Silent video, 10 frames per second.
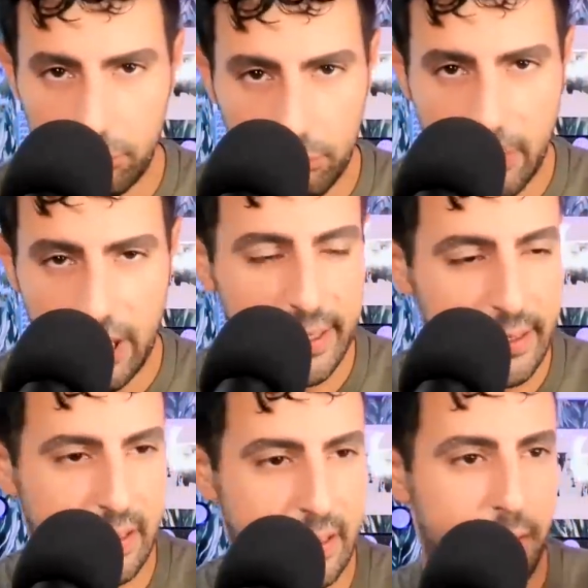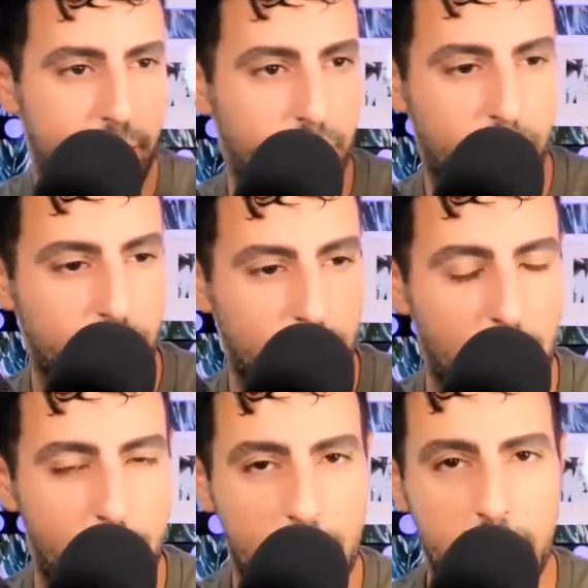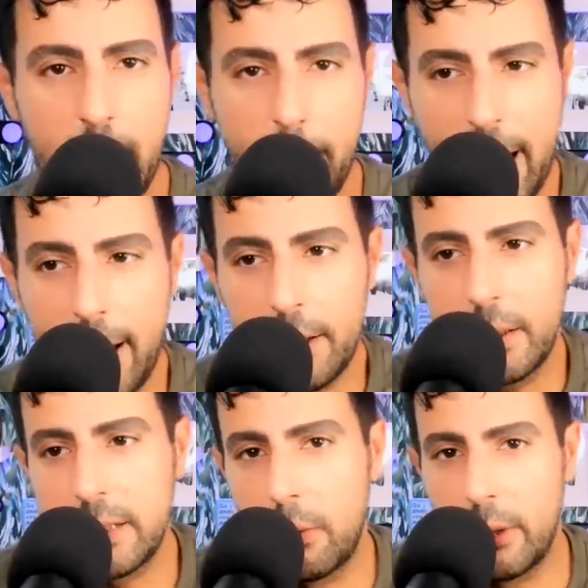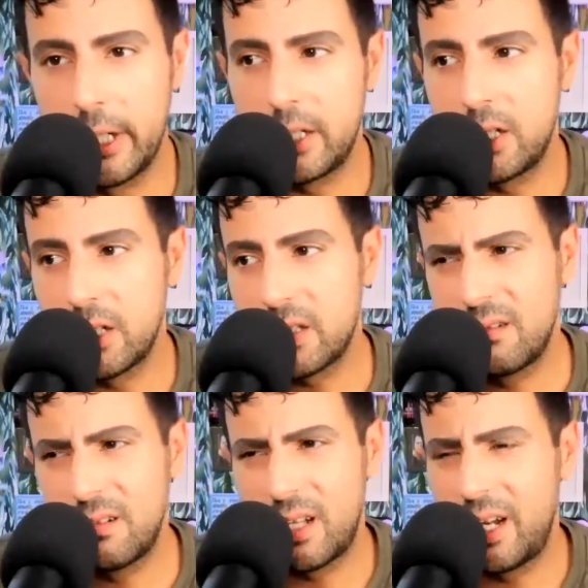minutes that I'm not going to get back, because I wanted to just,